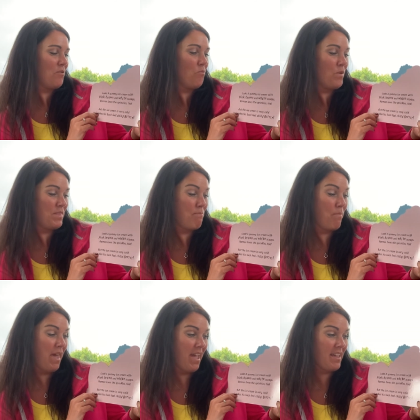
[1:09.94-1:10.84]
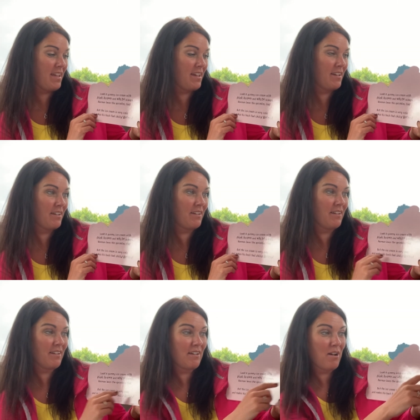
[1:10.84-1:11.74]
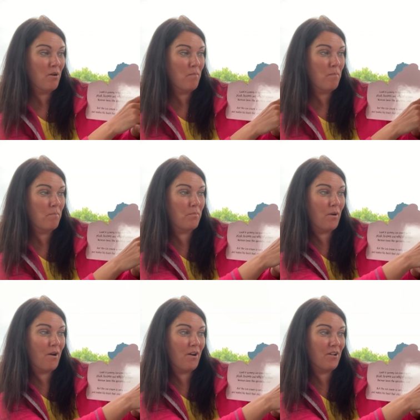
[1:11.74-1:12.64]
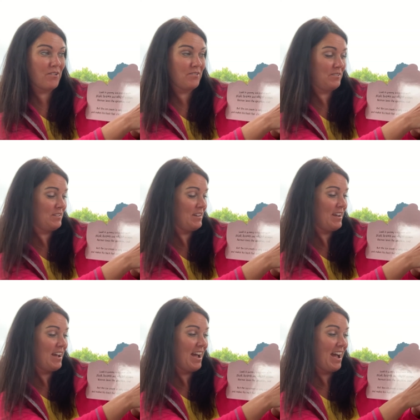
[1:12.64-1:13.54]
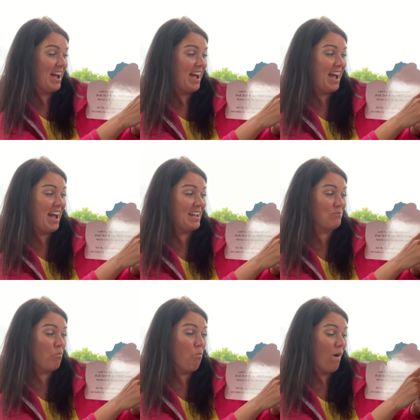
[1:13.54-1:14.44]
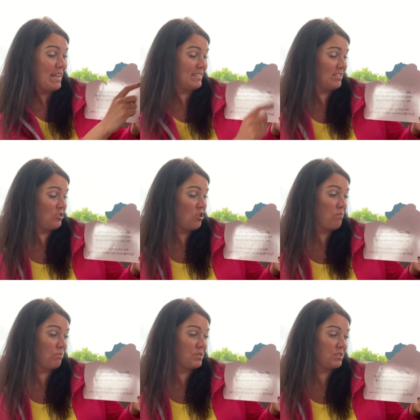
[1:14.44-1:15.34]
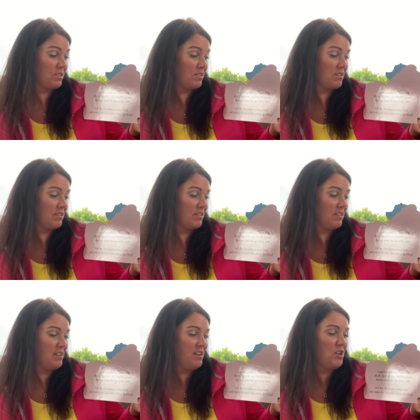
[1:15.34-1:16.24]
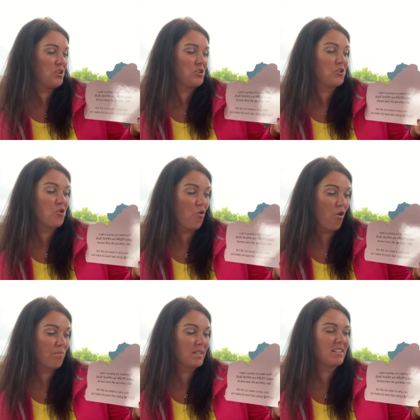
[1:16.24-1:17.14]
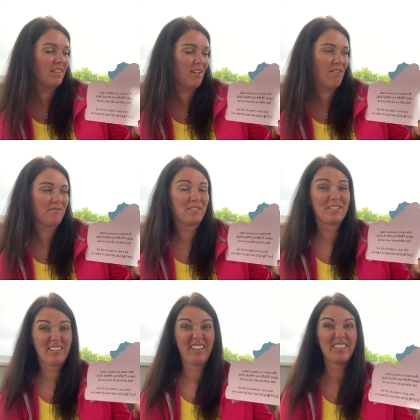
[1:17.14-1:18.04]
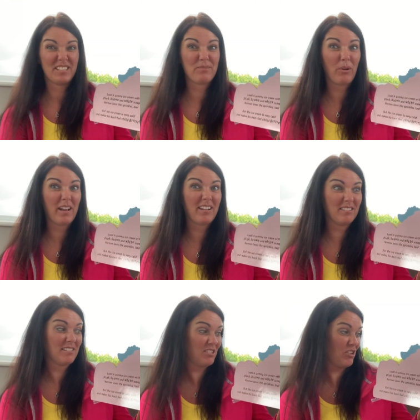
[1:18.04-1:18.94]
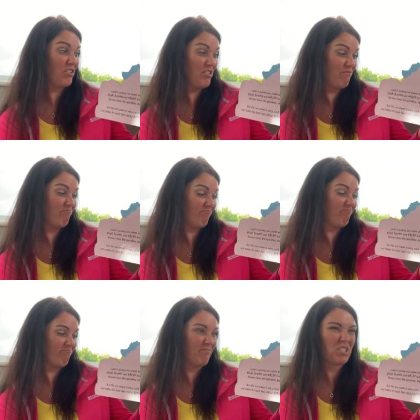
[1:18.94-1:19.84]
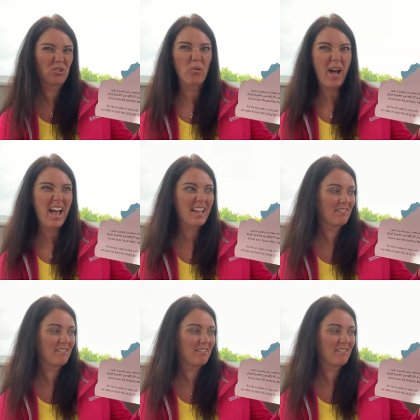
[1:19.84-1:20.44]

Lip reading: with pink, brown, and white scoops. Norman loves the sprinkles too. So do I.